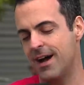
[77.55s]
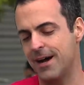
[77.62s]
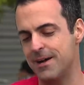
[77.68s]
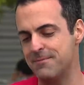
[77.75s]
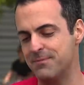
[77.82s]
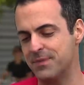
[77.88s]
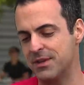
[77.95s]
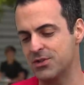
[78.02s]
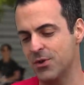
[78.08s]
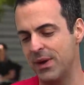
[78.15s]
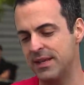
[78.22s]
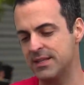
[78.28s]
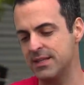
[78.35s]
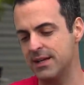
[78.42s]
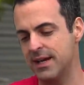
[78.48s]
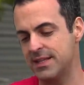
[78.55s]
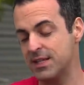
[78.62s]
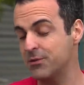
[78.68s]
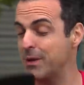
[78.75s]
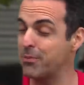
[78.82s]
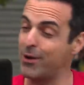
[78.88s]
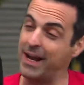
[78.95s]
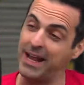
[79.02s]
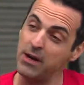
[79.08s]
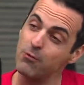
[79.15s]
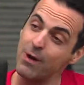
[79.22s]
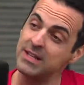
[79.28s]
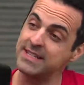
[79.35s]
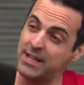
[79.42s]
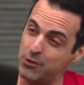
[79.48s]
Um, so it's a, it's a great product, and it
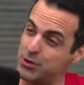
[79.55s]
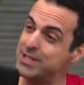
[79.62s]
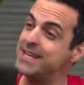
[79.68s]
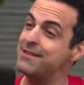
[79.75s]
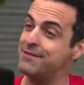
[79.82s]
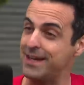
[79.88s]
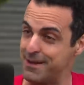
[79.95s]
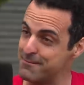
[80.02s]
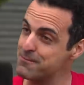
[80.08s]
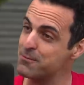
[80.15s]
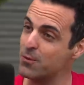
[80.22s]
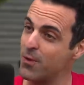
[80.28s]
runs Android T V.